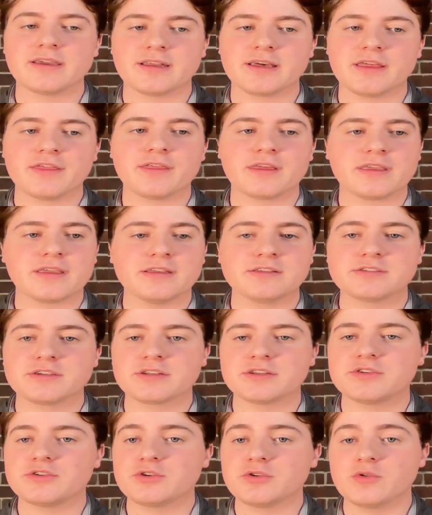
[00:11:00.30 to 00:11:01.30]
and I think he's going
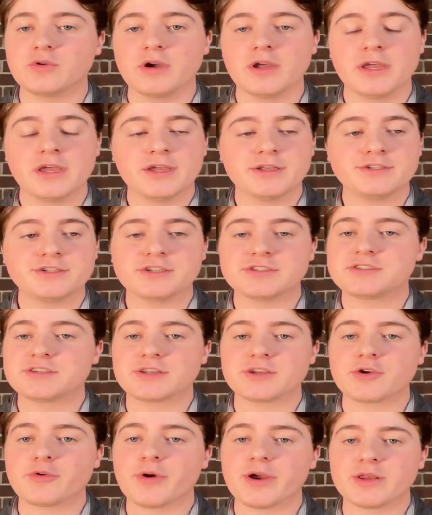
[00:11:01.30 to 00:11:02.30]
to do just an
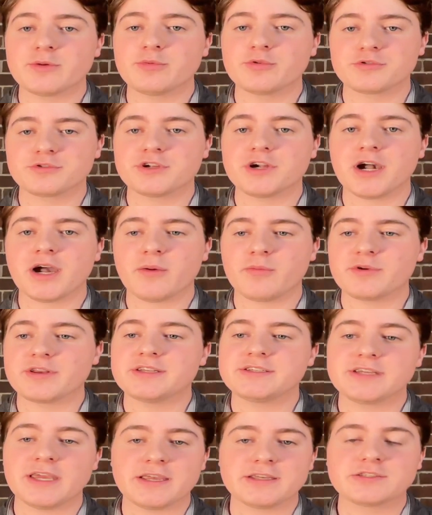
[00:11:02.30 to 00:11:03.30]
incredible job when he
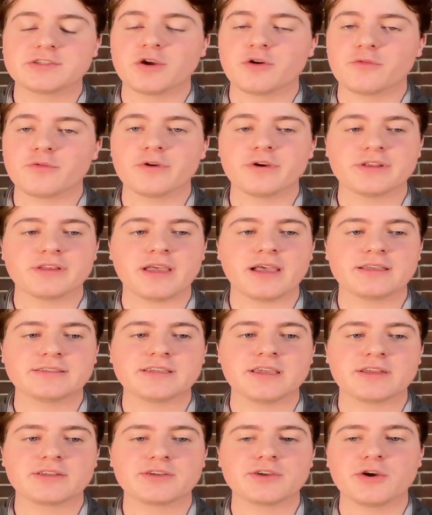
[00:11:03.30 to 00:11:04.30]
takes over as
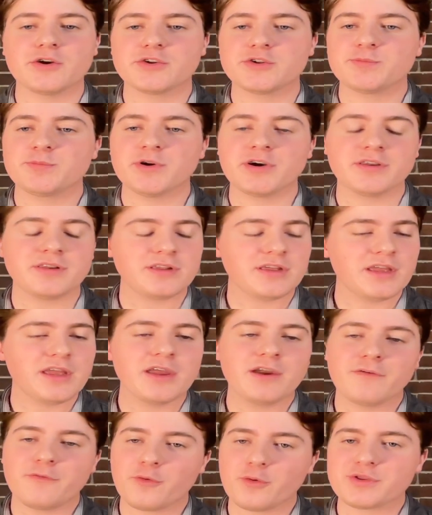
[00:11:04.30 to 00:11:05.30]
head coach. But
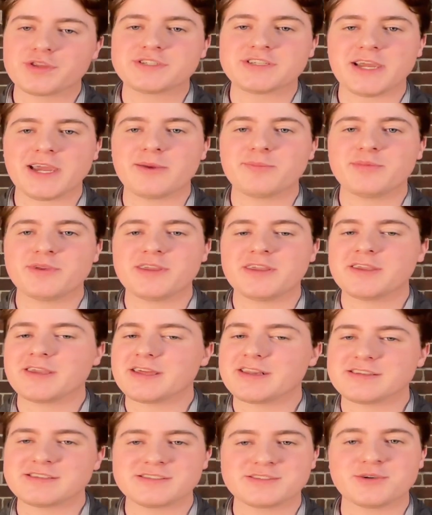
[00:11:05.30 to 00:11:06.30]
for the time being,
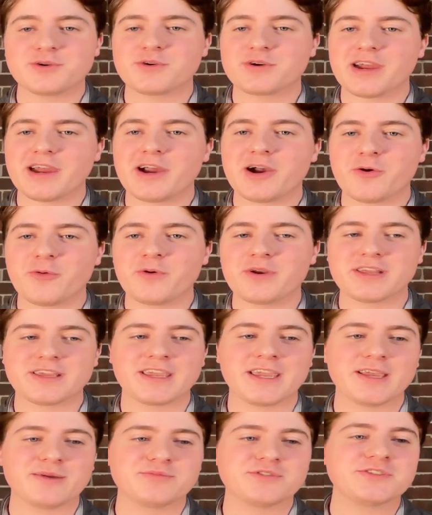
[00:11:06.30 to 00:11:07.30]
it is still Kyle
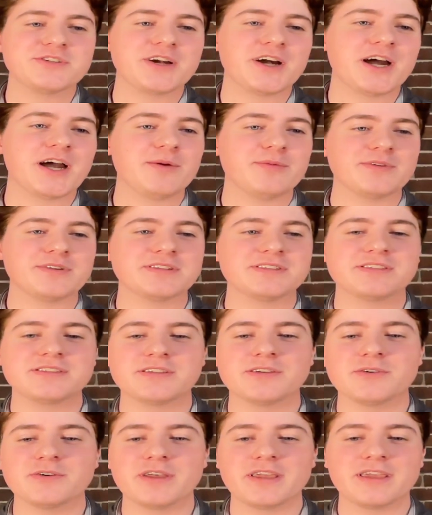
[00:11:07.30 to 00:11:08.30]
Whittingham's job. It is
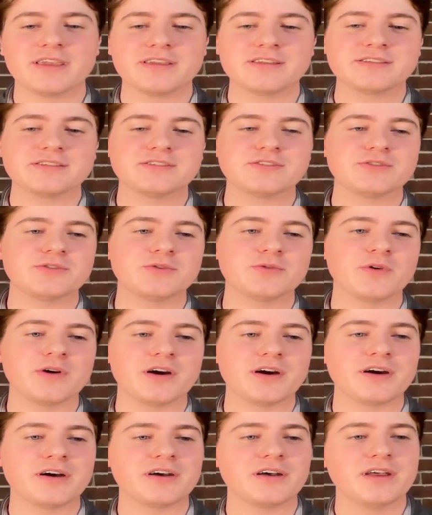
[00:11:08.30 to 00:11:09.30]
still his to
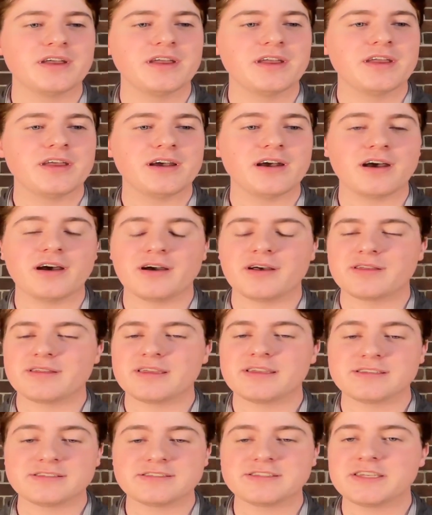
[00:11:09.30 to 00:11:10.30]
uh, uh,
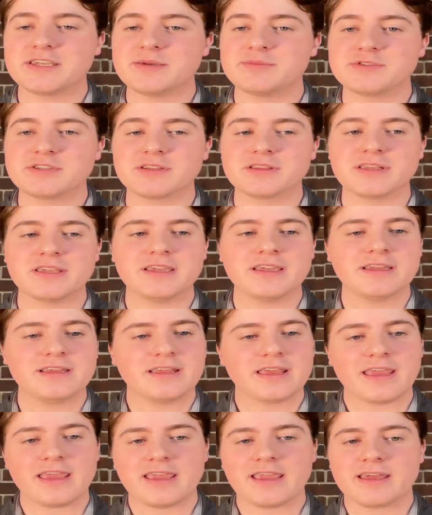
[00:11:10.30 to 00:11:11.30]
his team to lead,
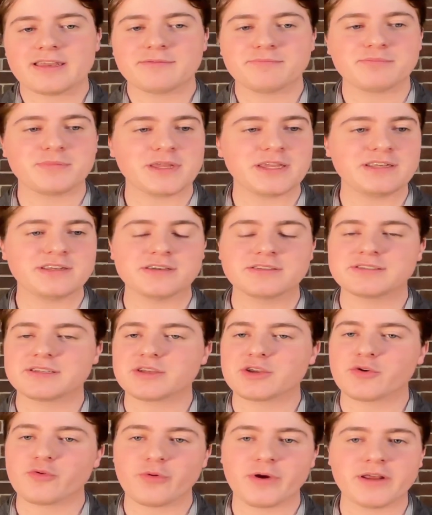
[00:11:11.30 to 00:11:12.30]
and he does an
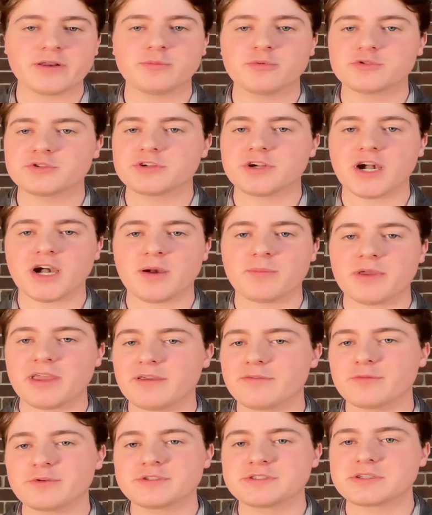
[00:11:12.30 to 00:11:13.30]
incredible job
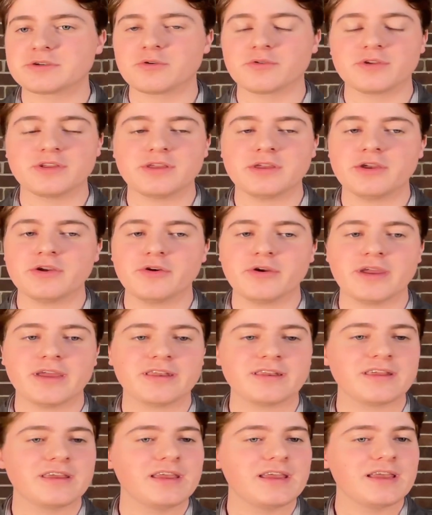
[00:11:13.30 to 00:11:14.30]
every single year.
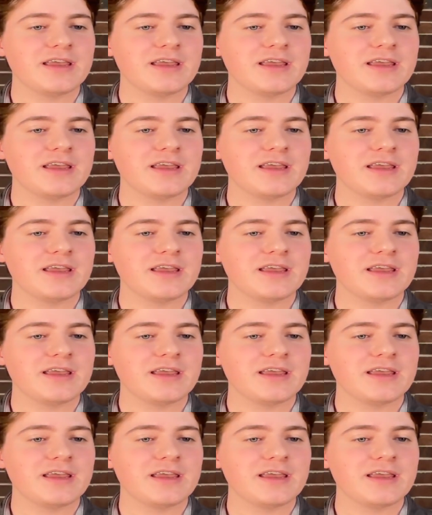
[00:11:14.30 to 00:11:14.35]
And